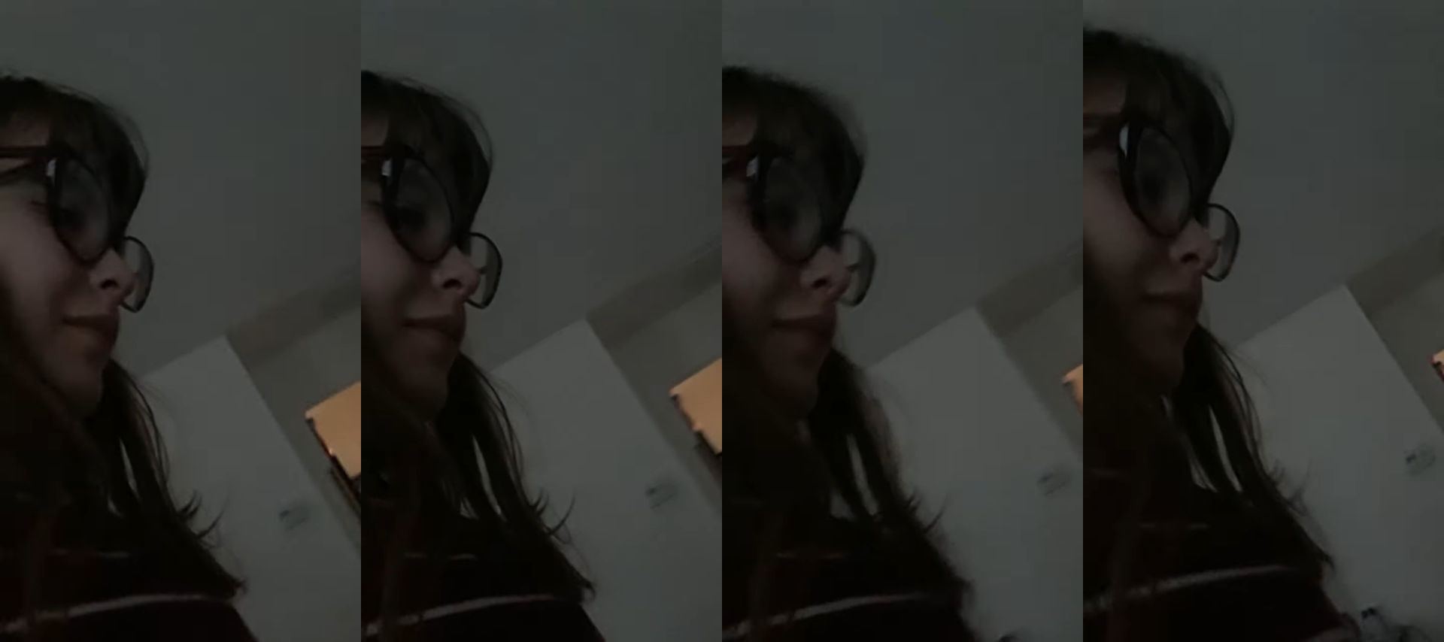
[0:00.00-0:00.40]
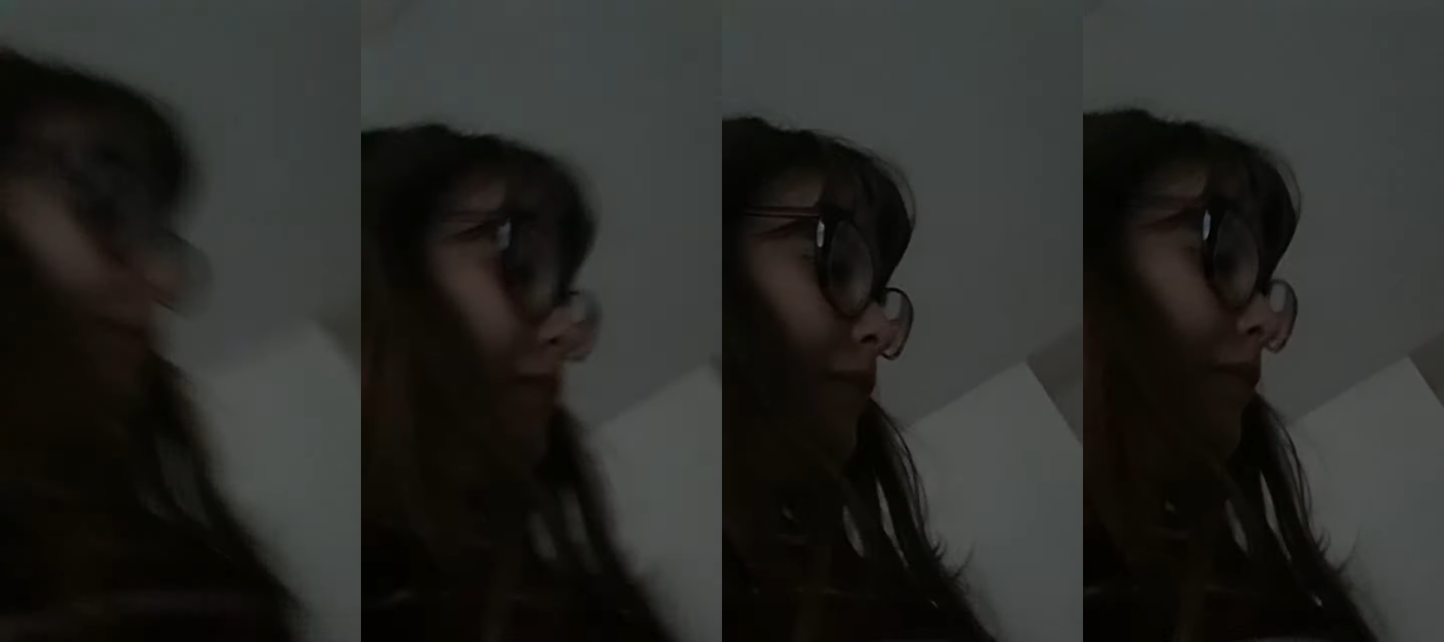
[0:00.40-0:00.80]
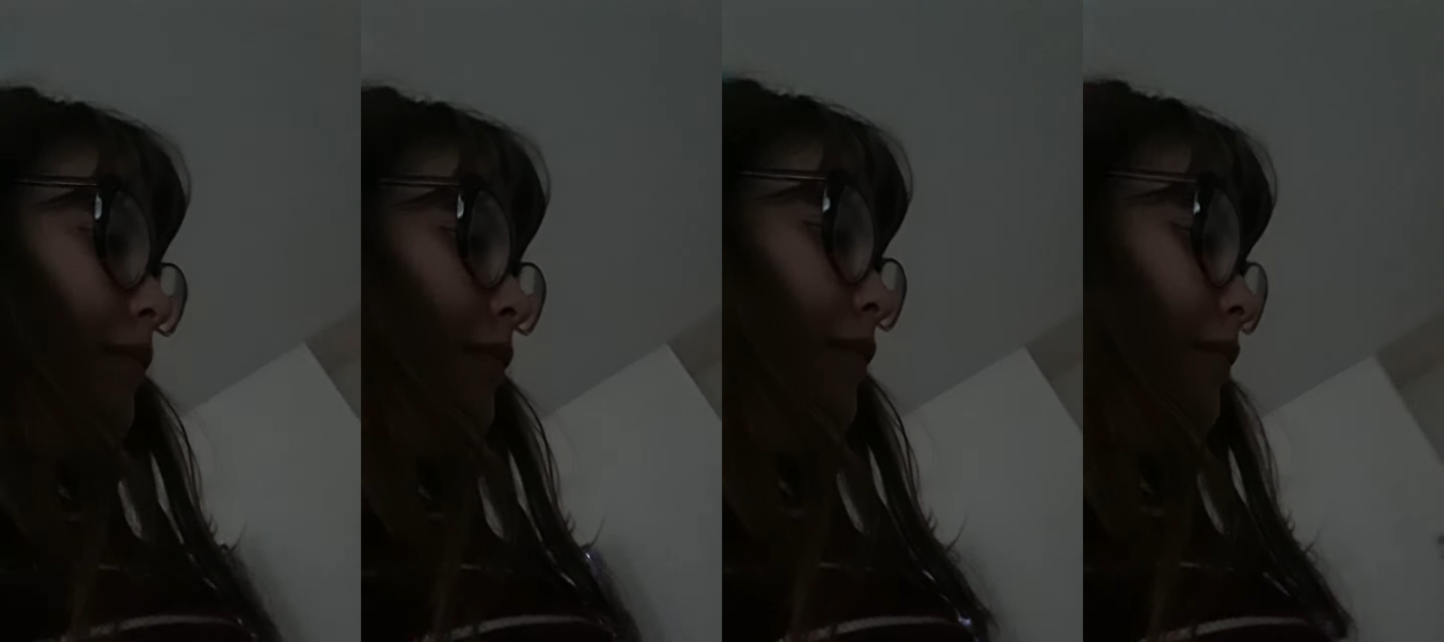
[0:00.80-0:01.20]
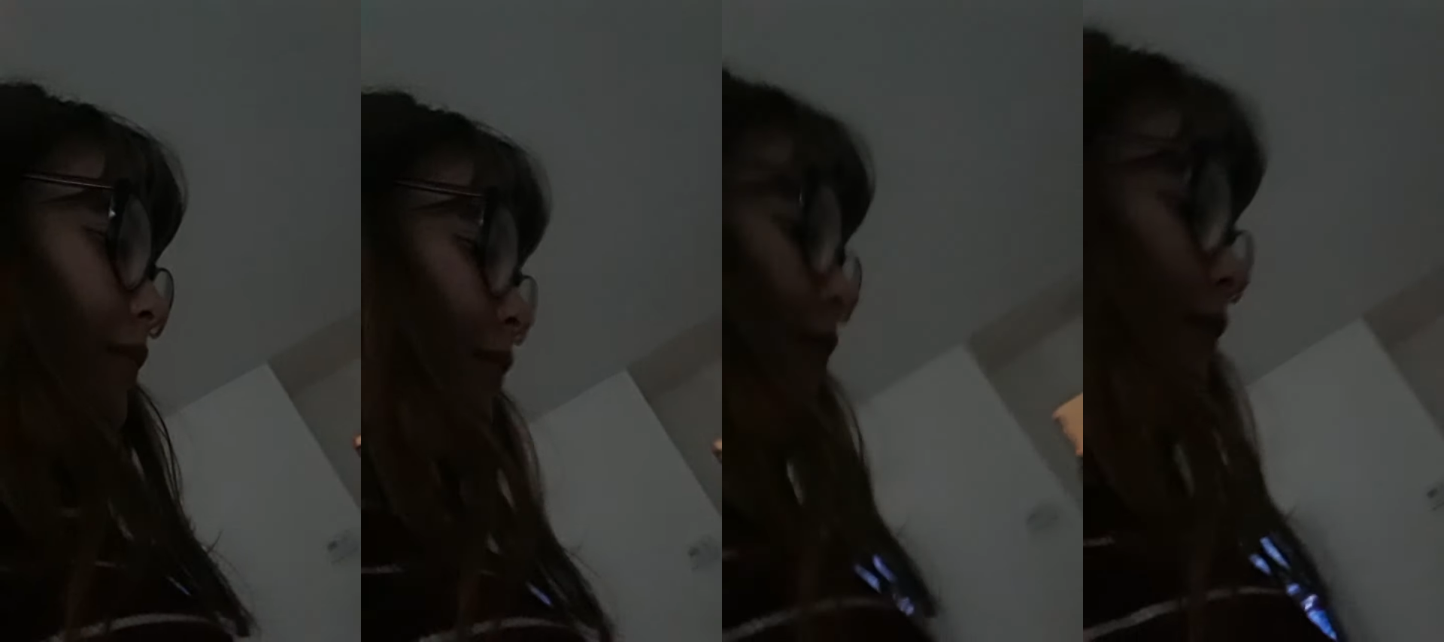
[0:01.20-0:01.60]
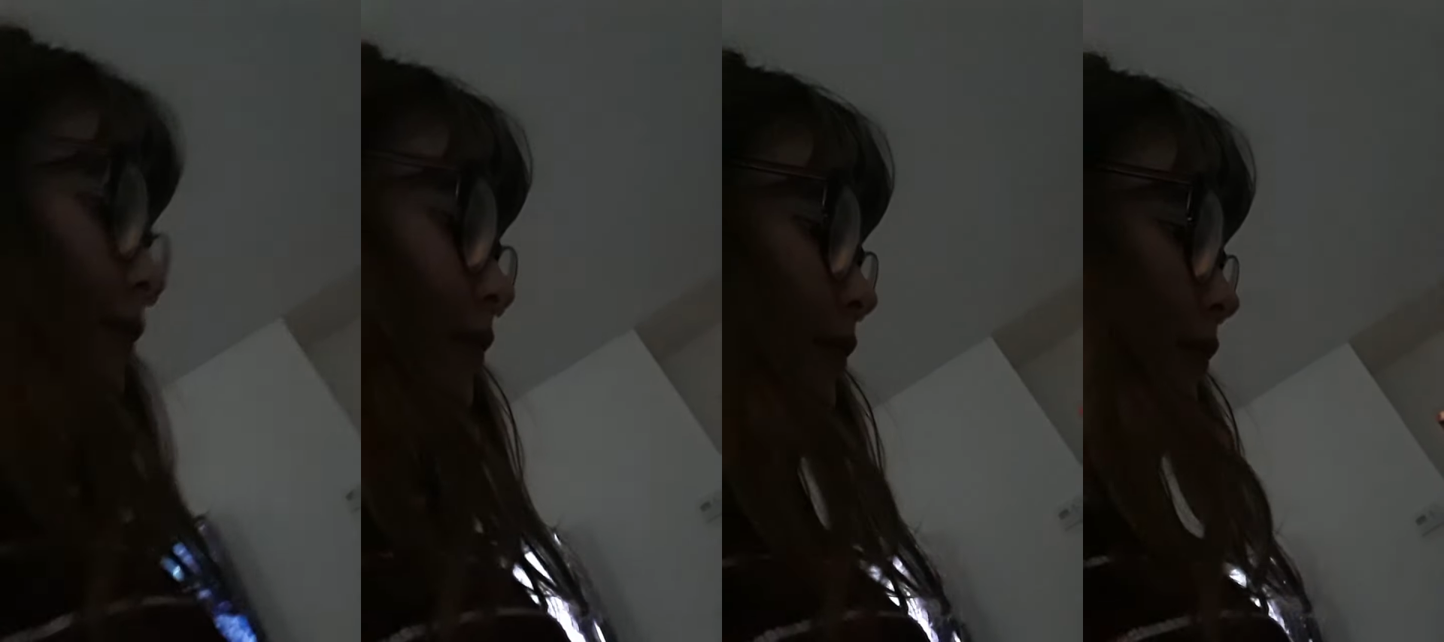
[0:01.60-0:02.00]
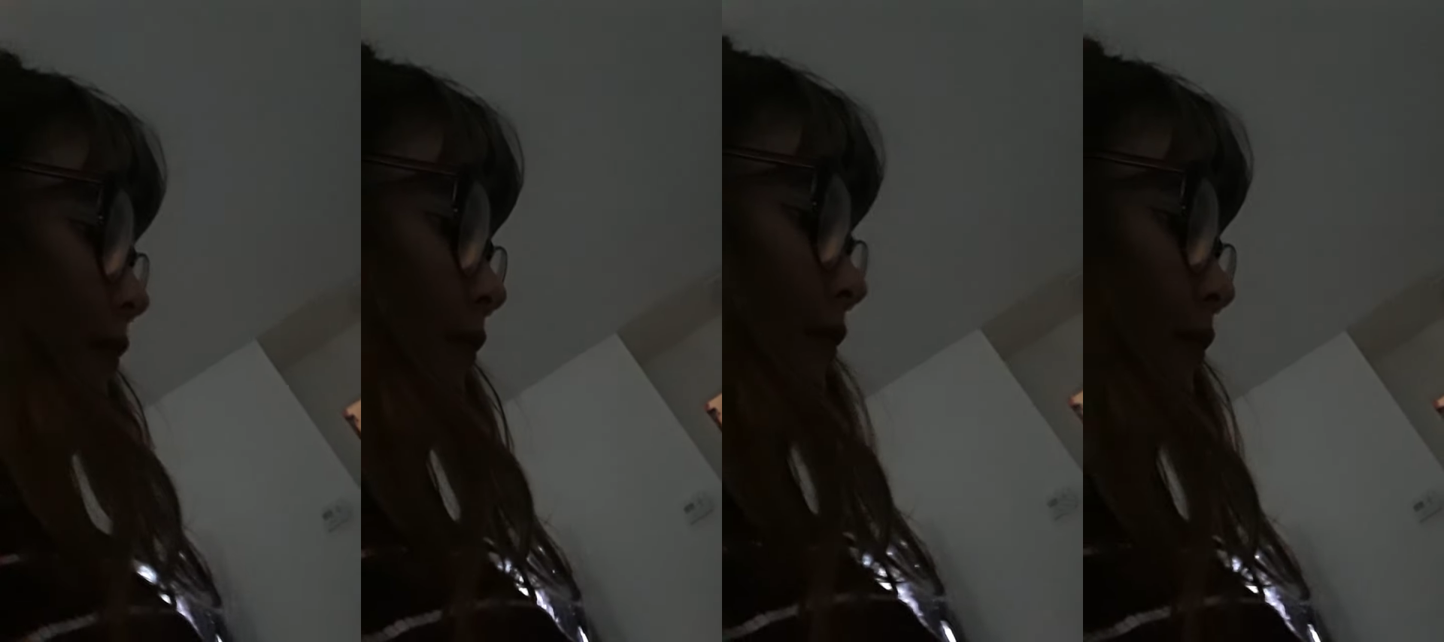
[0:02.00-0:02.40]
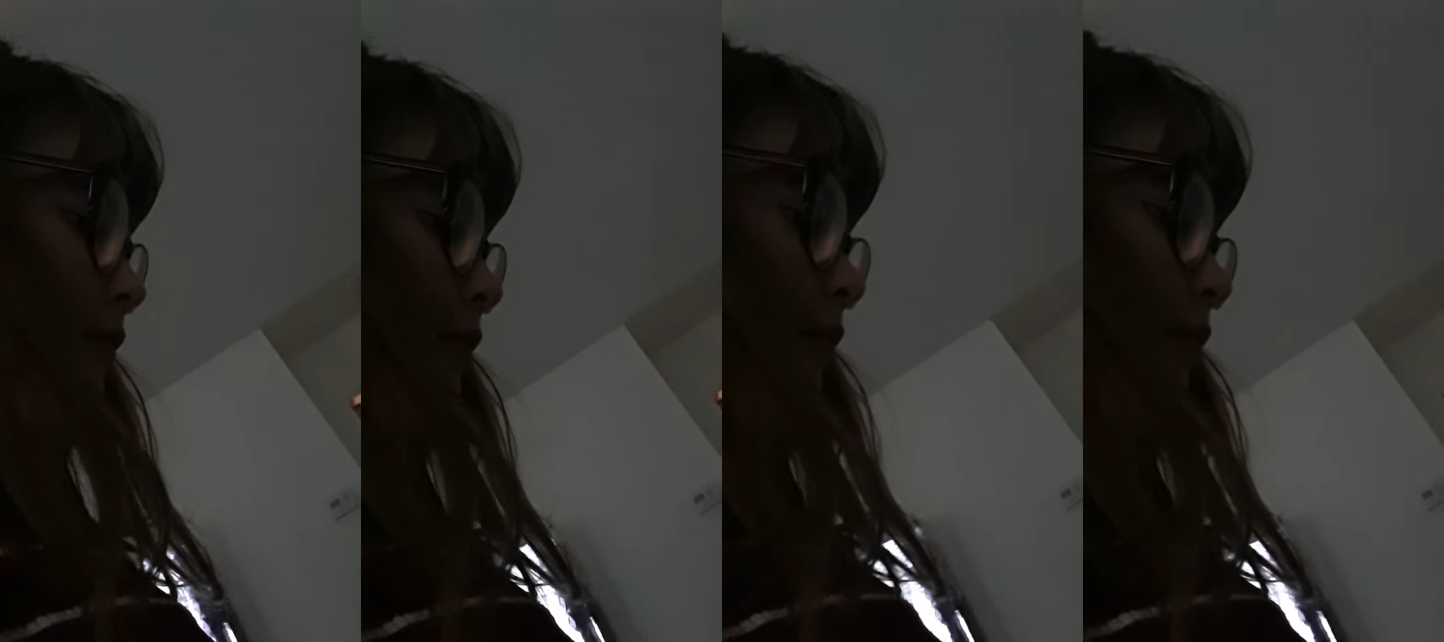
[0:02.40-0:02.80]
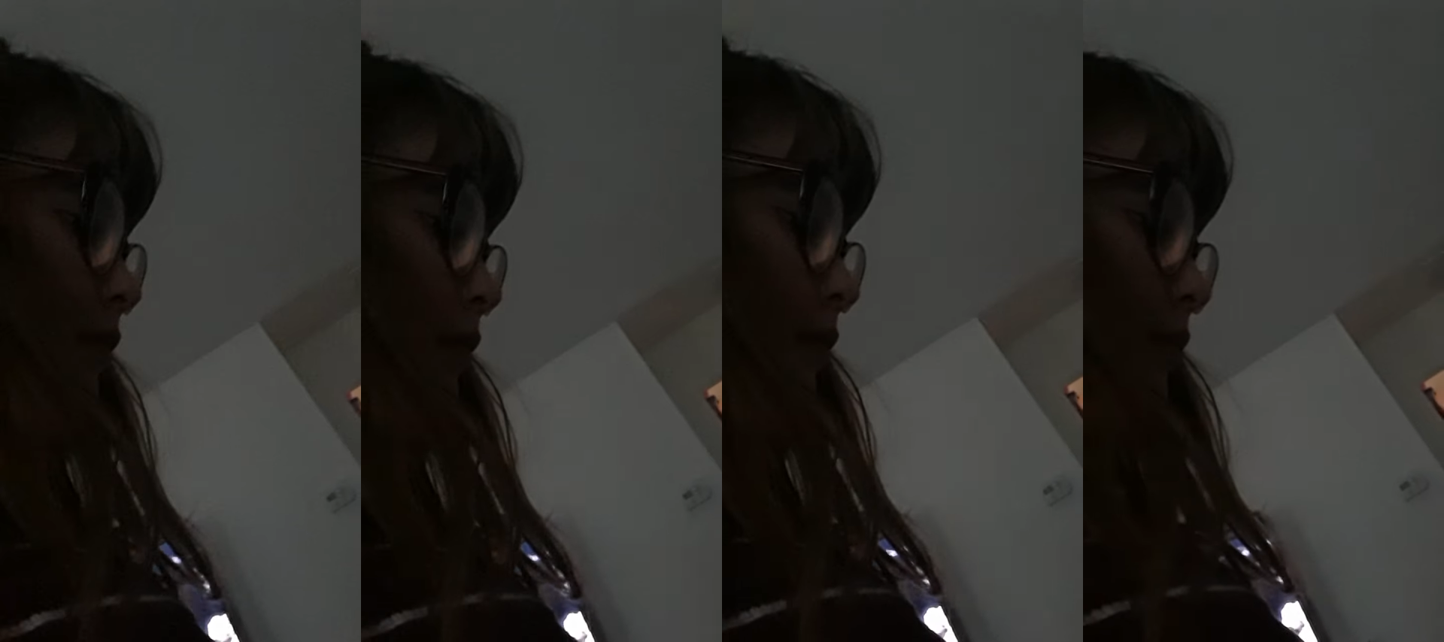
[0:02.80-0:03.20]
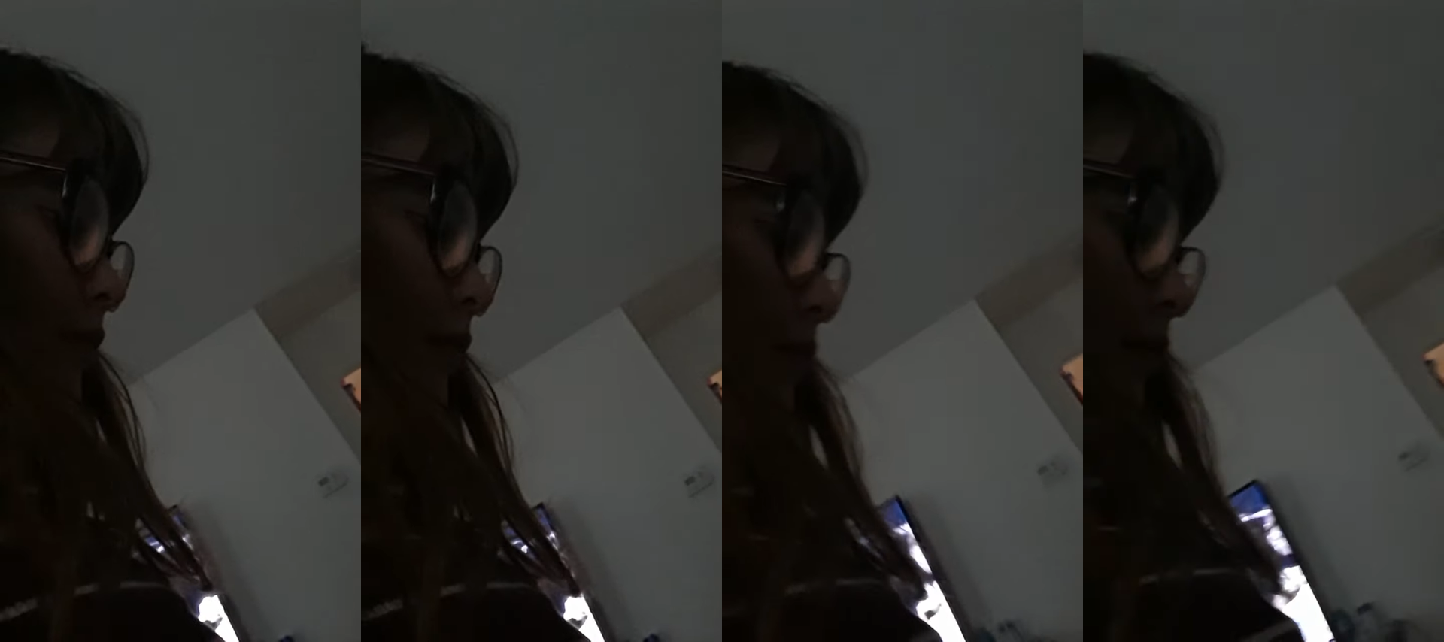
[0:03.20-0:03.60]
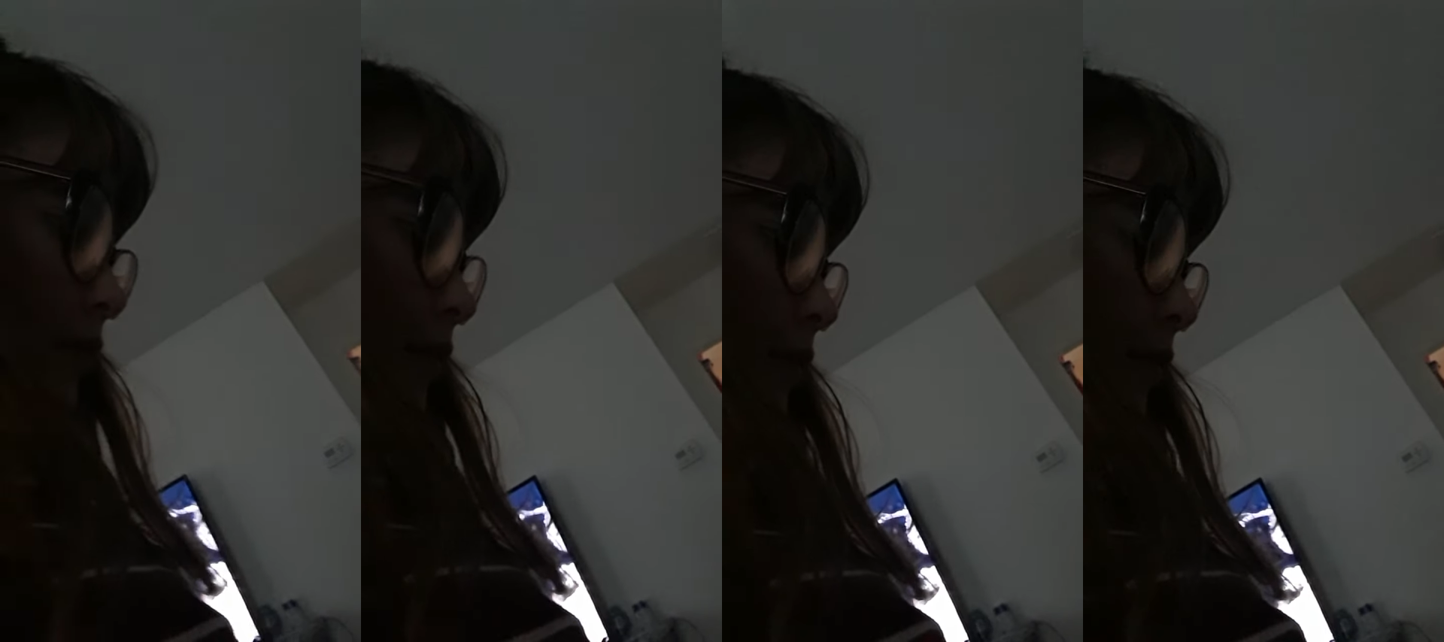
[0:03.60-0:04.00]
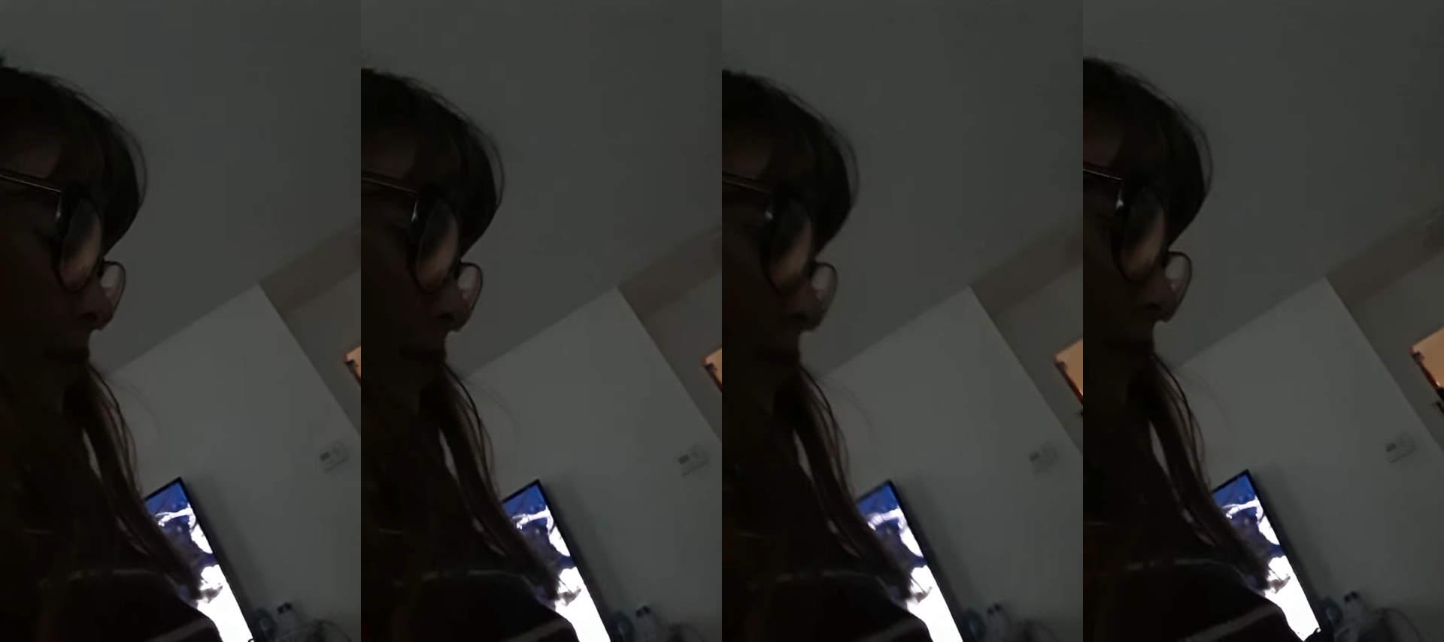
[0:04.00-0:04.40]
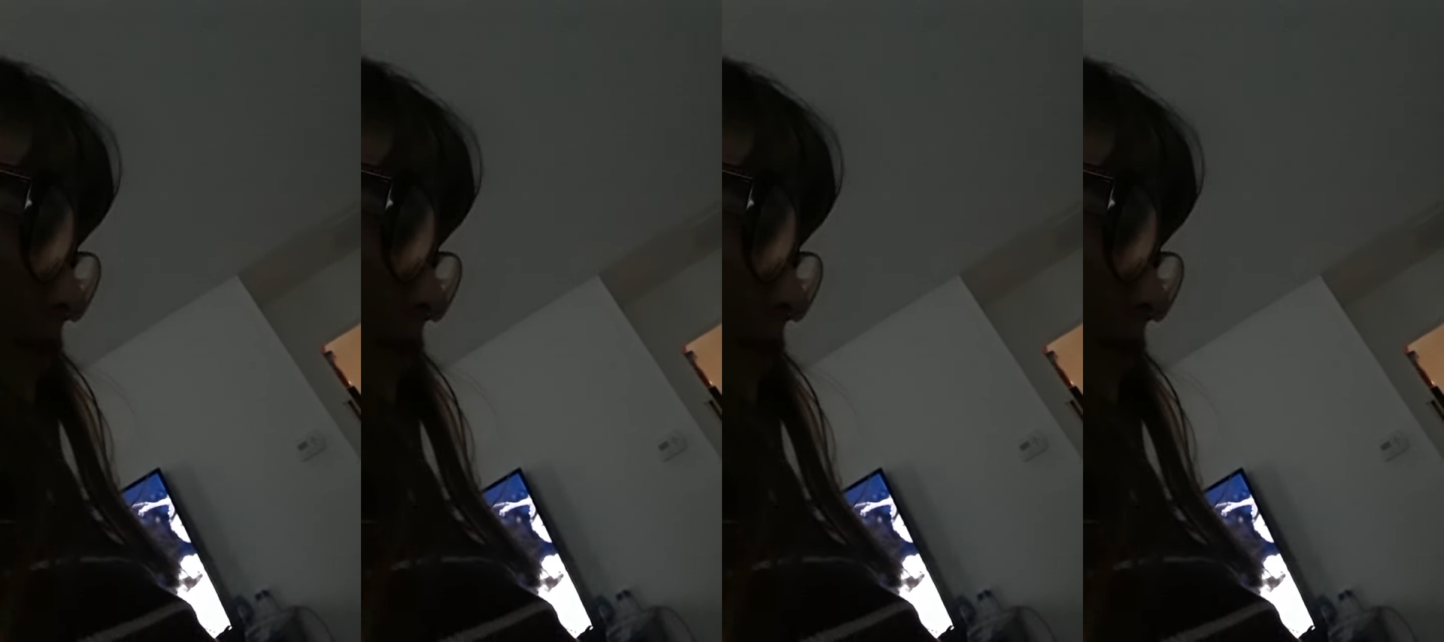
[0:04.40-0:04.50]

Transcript: [unreadable: no face in view]